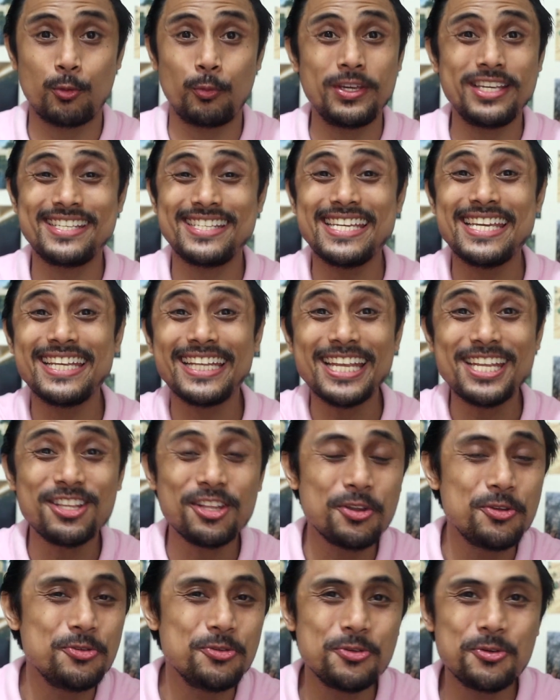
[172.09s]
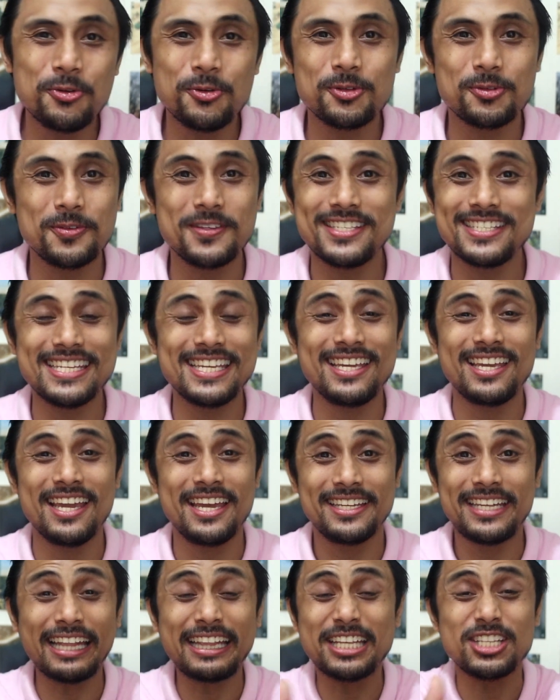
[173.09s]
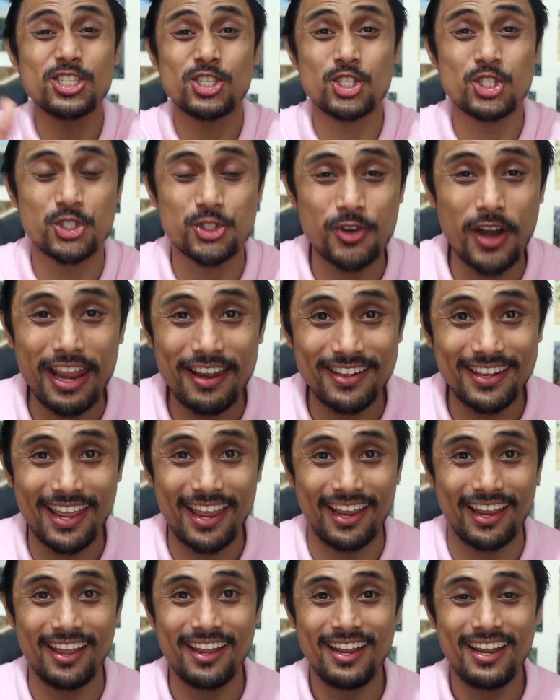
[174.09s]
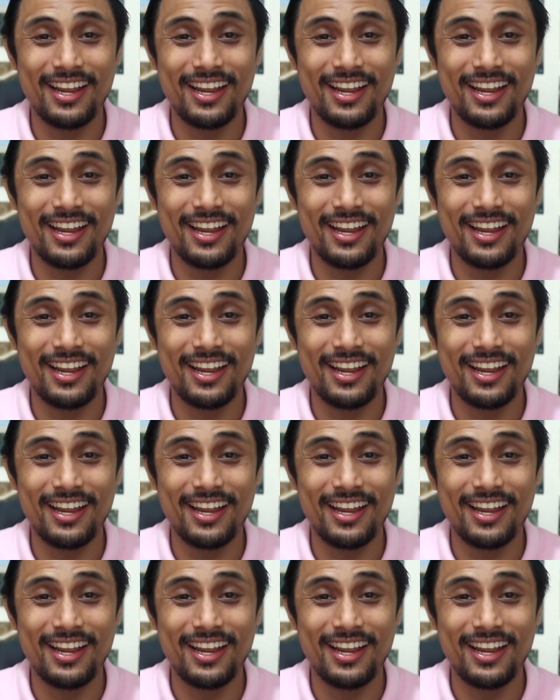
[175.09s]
We see it in the news. We see that it's trending,